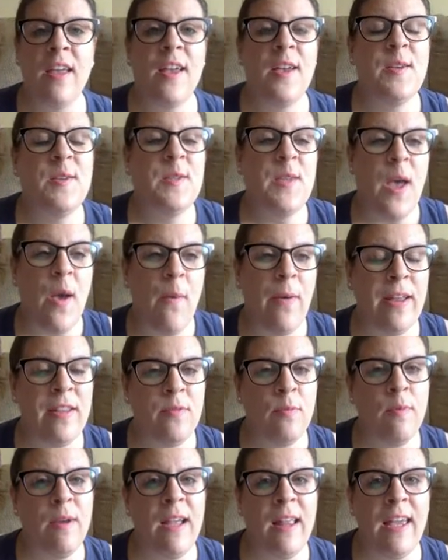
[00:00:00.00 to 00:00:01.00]
So it's
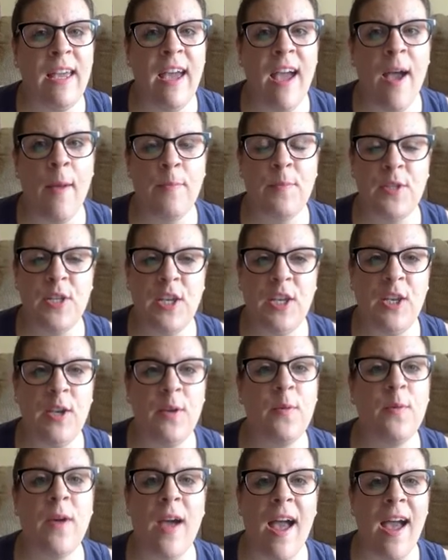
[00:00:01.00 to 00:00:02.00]
really up to
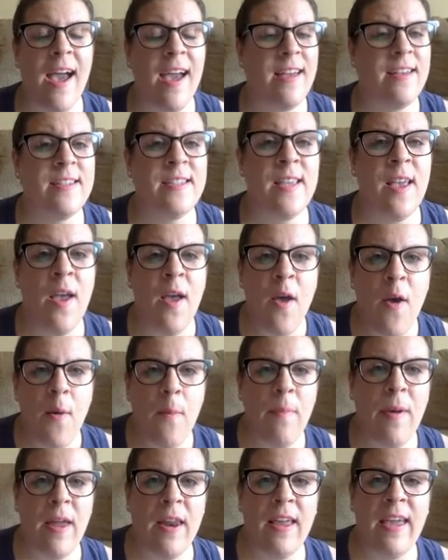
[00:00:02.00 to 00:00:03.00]
you guys.
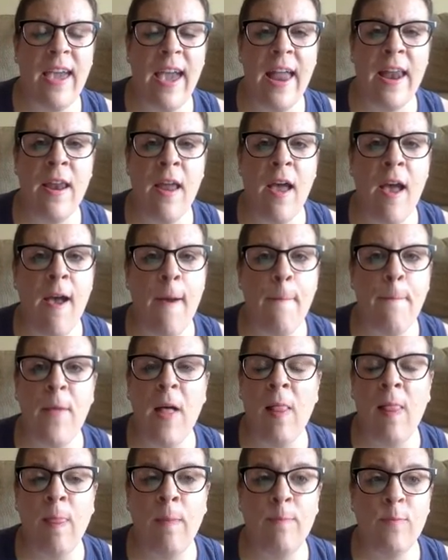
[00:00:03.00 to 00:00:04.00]
But again,
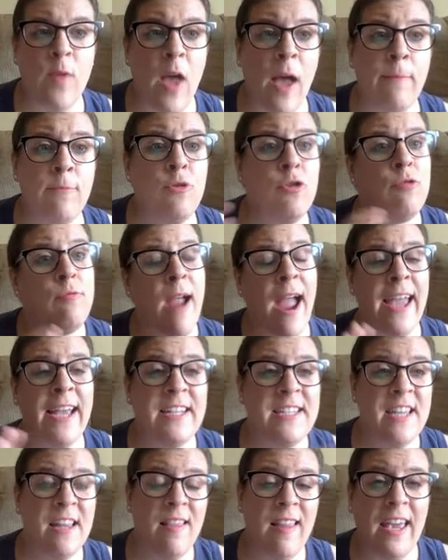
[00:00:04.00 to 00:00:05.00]
I'm trying
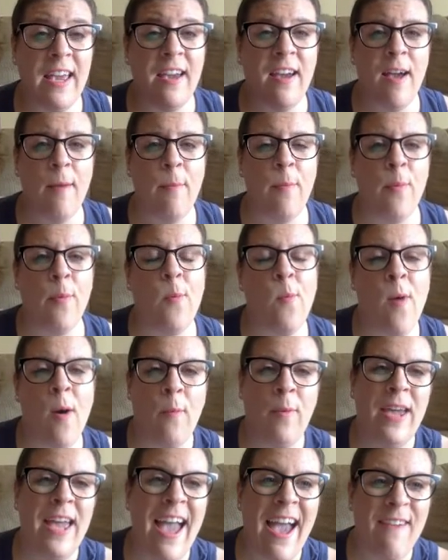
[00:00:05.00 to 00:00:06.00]
to link up what
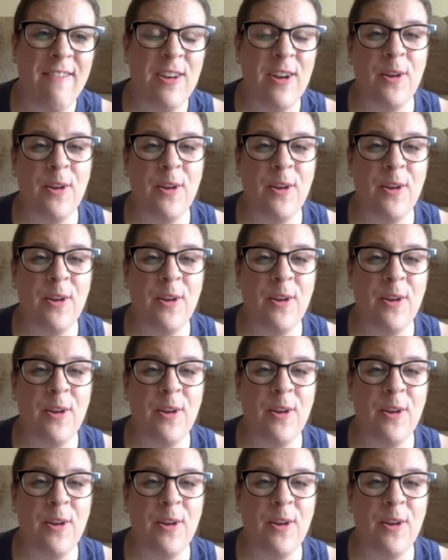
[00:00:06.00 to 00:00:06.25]
we have in our